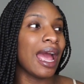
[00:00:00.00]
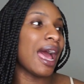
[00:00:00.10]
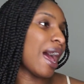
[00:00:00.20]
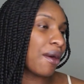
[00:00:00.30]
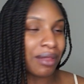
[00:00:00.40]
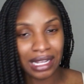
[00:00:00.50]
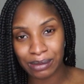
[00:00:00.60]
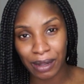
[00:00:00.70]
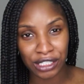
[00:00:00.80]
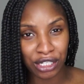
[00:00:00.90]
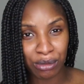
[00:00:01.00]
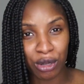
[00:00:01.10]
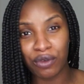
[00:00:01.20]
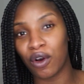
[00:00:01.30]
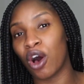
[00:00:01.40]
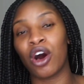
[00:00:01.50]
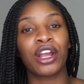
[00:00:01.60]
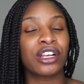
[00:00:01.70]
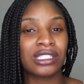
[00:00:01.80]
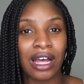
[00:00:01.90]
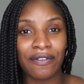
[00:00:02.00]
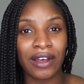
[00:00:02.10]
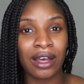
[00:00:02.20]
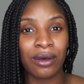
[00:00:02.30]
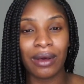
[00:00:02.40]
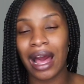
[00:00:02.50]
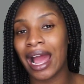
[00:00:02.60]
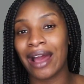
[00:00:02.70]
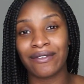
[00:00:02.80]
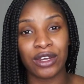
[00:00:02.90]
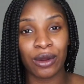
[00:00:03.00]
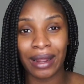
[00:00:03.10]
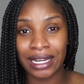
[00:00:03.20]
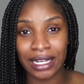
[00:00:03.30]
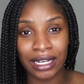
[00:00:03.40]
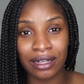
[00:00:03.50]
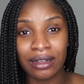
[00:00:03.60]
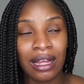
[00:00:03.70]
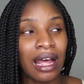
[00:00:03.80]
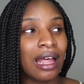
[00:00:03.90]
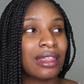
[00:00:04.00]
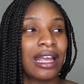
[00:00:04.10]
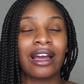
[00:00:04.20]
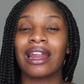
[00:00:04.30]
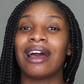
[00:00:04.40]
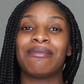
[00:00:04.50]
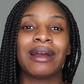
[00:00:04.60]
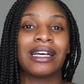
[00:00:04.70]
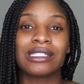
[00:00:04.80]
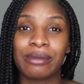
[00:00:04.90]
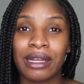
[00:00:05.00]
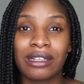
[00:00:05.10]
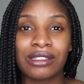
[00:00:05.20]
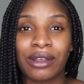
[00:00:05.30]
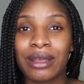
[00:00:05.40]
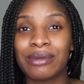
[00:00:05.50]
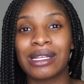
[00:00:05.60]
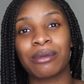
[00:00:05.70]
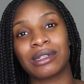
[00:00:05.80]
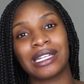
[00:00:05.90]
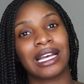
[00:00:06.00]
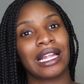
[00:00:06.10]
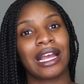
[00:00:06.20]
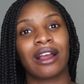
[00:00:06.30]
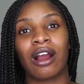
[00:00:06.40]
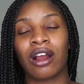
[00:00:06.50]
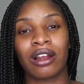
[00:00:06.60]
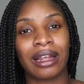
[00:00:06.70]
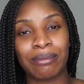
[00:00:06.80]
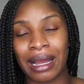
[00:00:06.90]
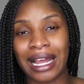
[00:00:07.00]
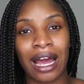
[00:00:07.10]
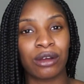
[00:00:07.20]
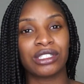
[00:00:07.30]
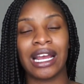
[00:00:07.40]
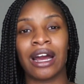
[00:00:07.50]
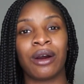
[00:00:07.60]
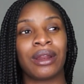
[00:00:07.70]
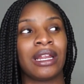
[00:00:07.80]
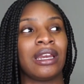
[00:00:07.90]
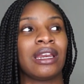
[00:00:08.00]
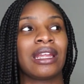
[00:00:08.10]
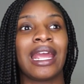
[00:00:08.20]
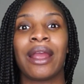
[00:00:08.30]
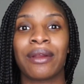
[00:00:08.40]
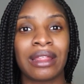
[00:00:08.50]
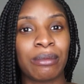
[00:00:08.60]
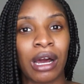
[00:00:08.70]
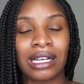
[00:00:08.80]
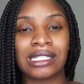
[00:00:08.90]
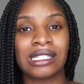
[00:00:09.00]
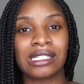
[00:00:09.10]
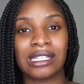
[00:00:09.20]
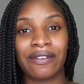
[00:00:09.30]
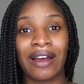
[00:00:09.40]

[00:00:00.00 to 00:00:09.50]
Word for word: How they expect you to move all your stuff out, I have no idea. Thank God I have my husband, so he was able to take like my couch out and carry the boxes and stuff.